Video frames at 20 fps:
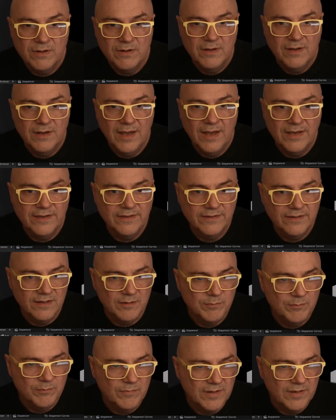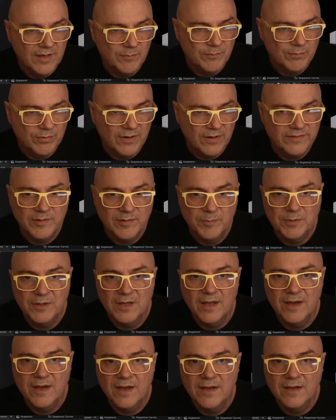enter, then press
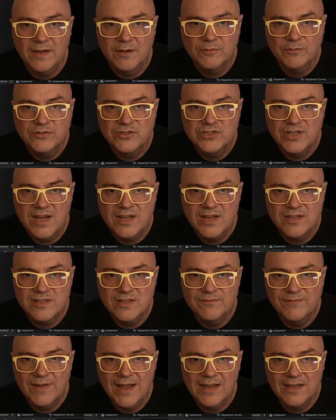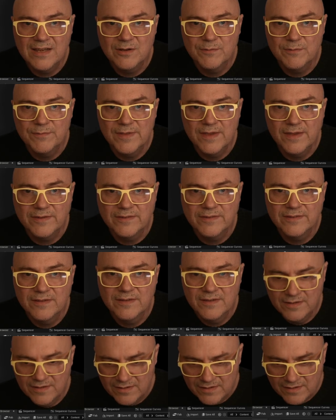apply, and it will change the value of this.
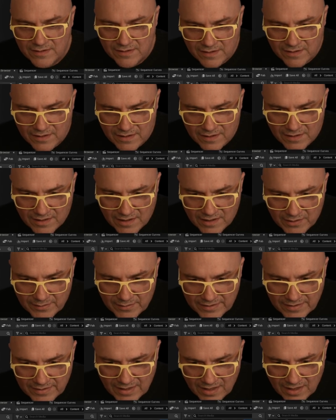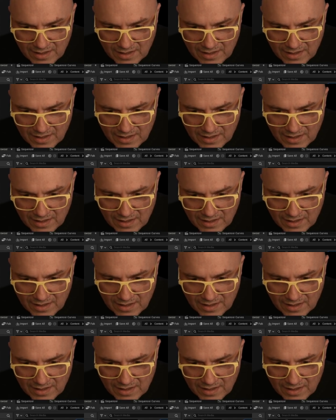And I can go in there,